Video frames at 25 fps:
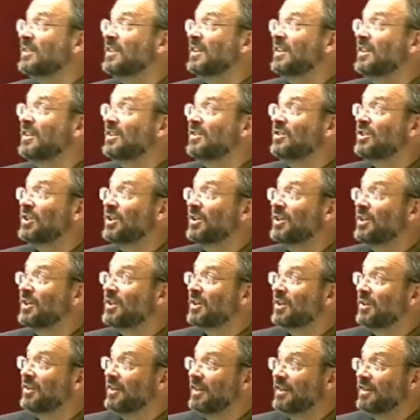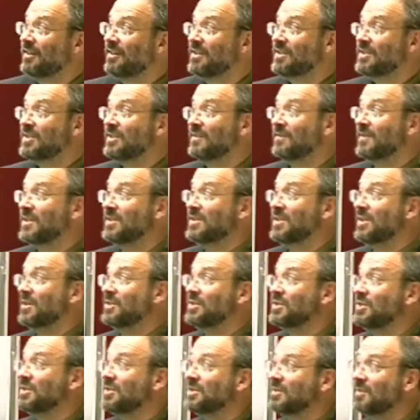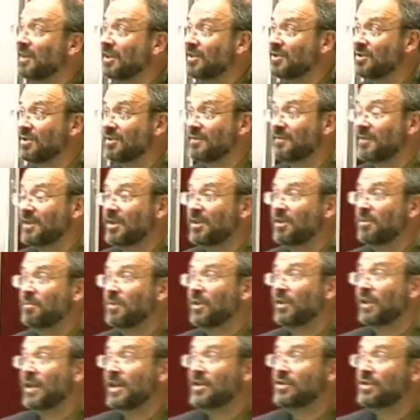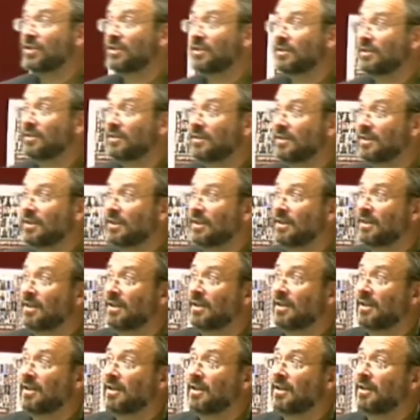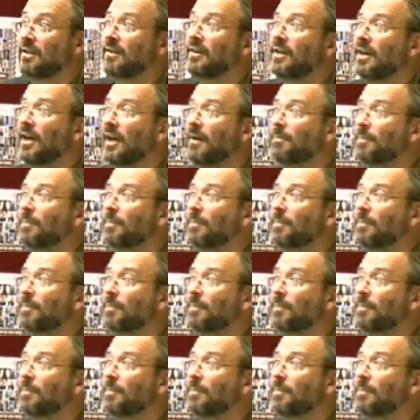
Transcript: The internal coherence of the social structure of accumulation, the